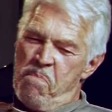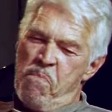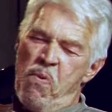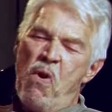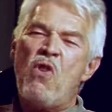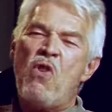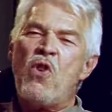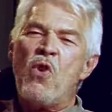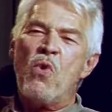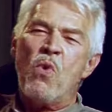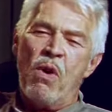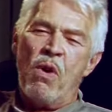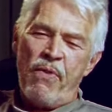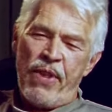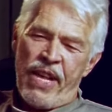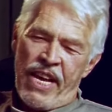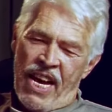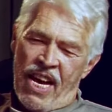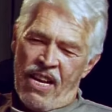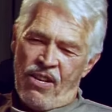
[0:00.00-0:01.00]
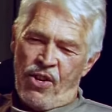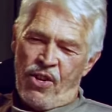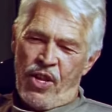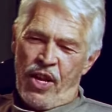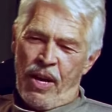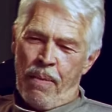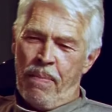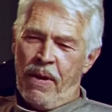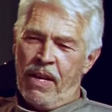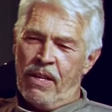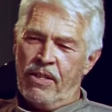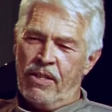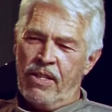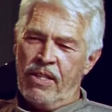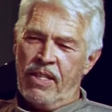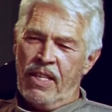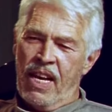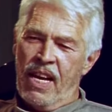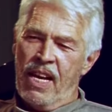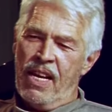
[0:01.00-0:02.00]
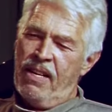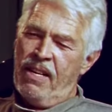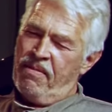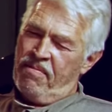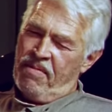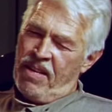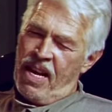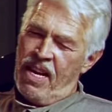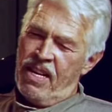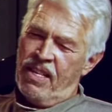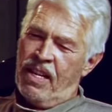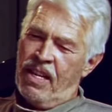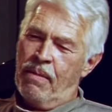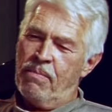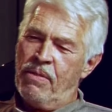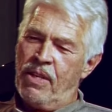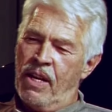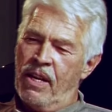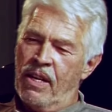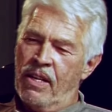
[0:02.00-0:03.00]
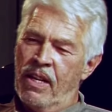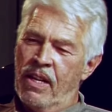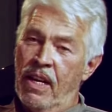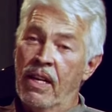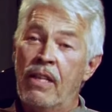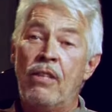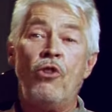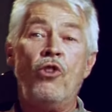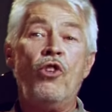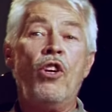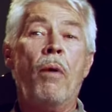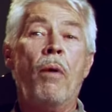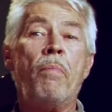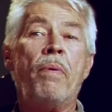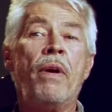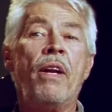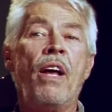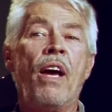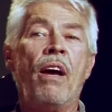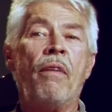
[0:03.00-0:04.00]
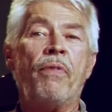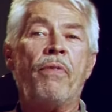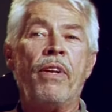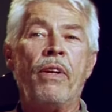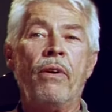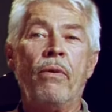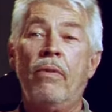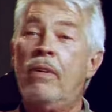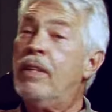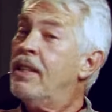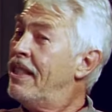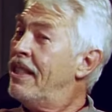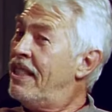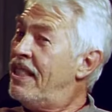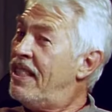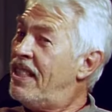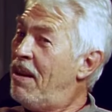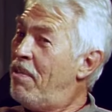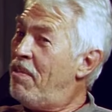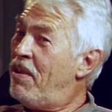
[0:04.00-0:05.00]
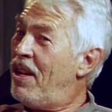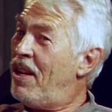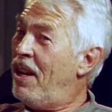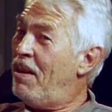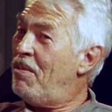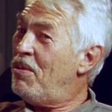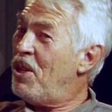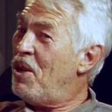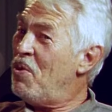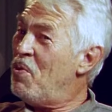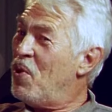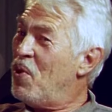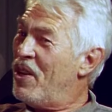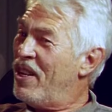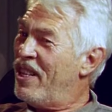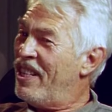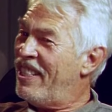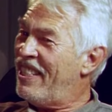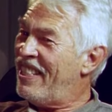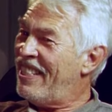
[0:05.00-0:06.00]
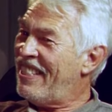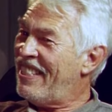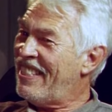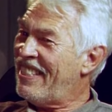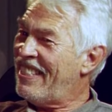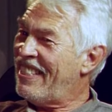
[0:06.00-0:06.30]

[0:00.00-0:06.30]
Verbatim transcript: push you over the edge of the abyss and 9 times out of 10 jump in after you. Sometimes he wouldn't.